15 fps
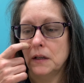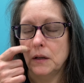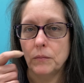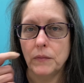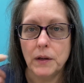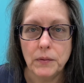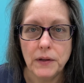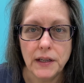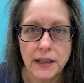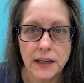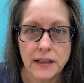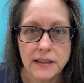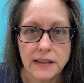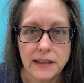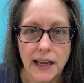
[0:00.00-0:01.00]
maybe he
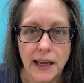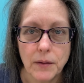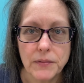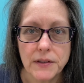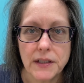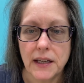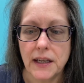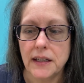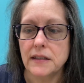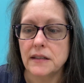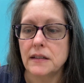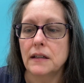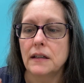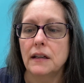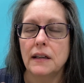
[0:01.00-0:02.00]
has an abscess.
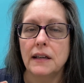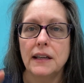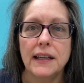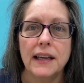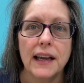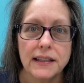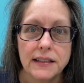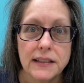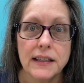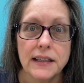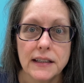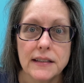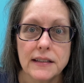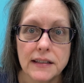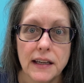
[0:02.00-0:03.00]
He has to
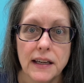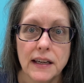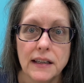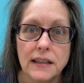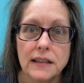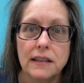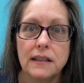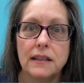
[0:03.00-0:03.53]
get seen.